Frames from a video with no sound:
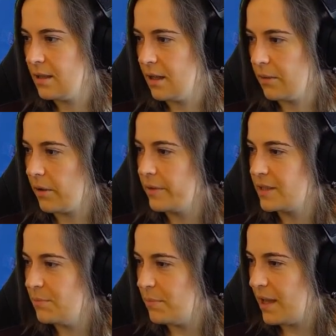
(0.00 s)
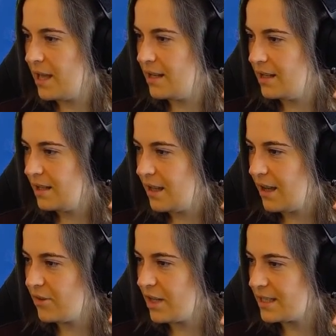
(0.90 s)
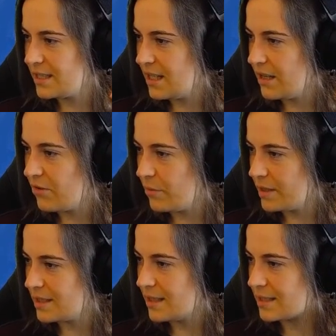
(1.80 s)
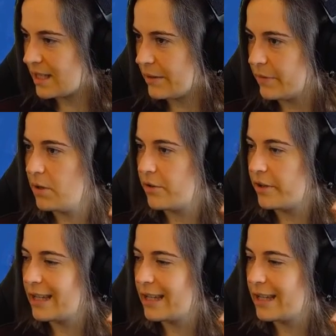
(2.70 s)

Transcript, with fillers: I'm going to bed. Have a nice day, everyone, says Gaming Miri.